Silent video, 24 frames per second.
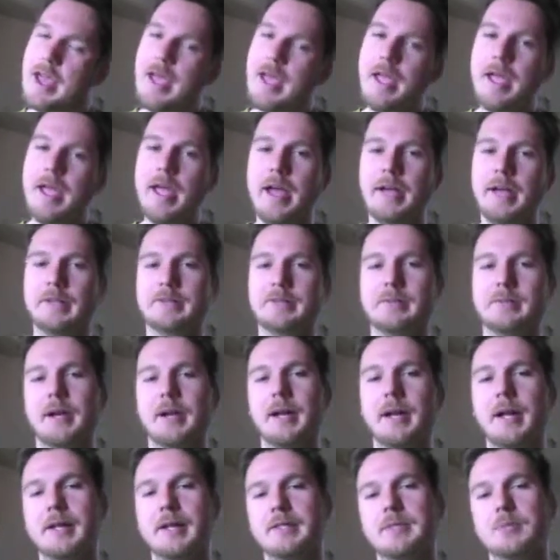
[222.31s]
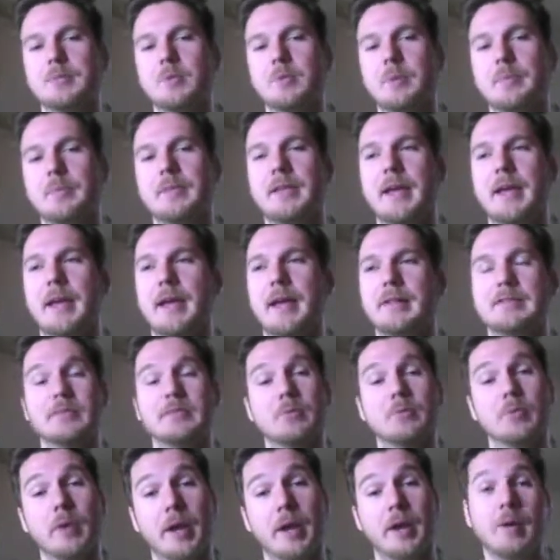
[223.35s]
yeah, that's right, I just whooped the ass of a
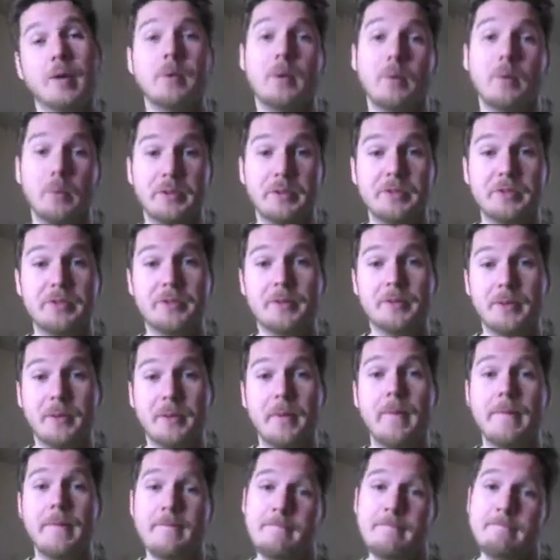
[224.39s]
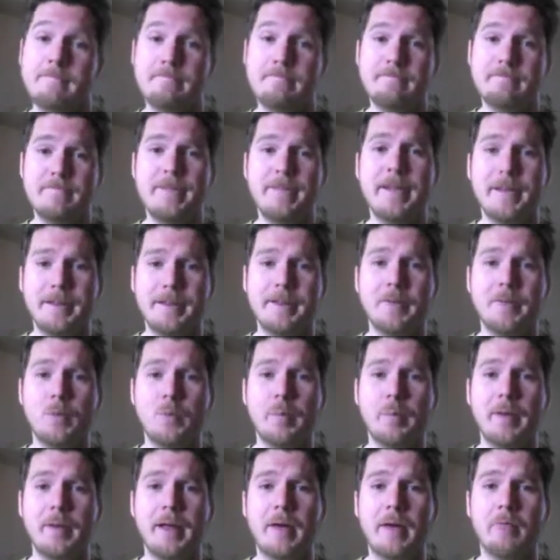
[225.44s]
rancor. What'd you do? Yeah, you didn't whoop
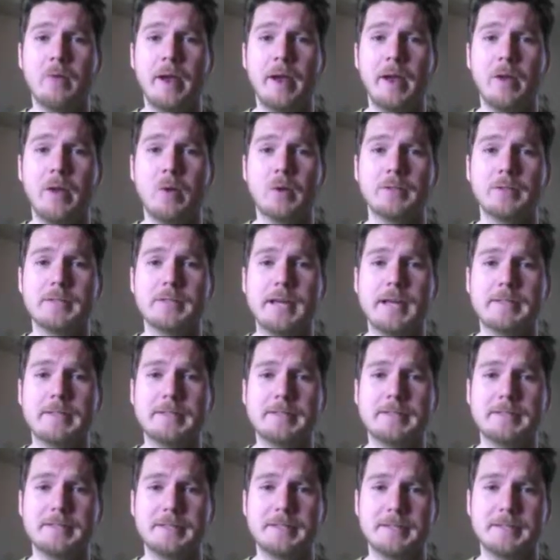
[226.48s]
an rancor's ass, did you?